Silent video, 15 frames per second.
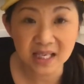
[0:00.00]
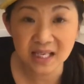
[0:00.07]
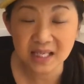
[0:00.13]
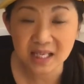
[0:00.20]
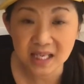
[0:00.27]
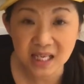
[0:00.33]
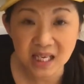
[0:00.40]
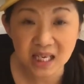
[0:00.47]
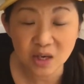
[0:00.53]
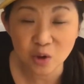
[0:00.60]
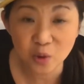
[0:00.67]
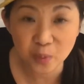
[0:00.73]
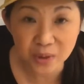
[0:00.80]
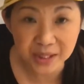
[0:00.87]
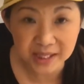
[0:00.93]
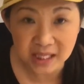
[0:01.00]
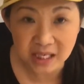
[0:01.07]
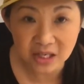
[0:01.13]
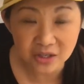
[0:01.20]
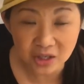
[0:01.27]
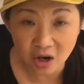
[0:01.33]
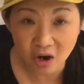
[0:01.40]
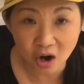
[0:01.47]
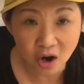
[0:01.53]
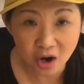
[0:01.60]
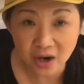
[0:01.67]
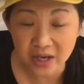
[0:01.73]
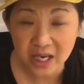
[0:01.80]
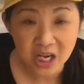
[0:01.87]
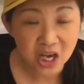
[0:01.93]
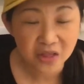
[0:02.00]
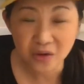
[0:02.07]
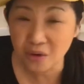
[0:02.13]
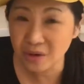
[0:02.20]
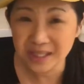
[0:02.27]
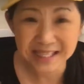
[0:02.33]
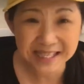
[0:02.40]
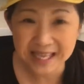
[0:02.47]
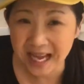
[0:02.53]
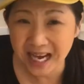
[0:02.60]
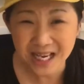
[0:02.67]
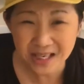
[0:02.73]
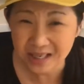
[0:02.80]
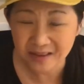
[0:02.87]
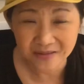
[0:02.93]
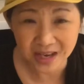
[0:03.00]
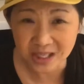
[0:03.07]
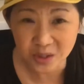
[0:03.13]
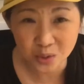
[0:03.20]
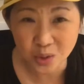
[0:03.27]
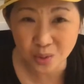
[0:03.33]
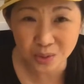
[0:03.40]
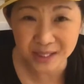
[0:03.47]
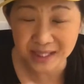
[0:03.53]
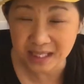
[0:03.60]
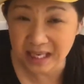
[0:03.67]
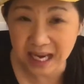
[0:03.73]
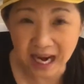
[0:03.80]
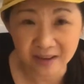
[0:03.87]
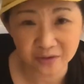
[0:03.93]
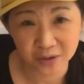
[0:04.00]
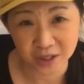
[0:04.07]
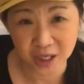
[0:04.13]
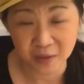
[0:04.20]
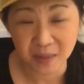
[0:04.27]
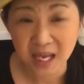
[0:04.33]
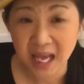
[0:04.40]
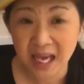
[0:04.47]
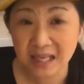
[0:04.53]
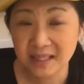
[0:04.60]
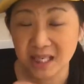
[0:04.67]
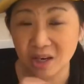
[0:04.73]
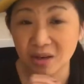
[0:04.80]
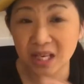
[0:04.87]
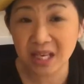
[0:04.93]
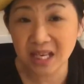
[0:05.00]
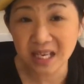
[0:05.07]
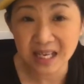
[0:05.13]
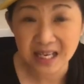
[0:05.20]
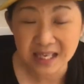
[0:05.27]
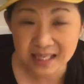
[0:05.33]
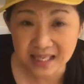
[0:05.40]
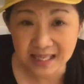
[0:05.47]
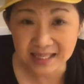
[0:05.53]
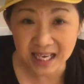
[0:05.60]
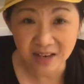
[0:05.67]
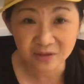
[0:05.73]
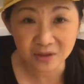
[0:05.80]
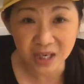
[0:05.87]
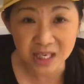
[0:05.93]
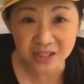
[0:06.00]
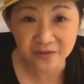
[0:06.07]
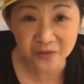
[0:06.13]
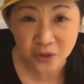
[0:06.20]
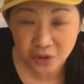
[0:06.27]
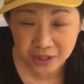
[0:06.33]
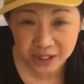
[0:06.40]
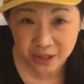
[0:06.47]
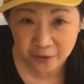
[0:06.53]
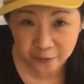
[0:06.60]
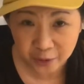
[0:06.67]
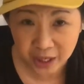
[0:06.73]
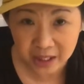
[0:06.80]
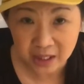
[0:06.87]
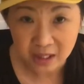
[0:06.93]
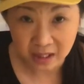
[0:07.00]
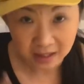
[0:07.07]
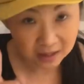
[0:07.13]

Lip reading: It is he who perceives our heart. There is none of us who will seek after him until he seeks after us first, dear friend.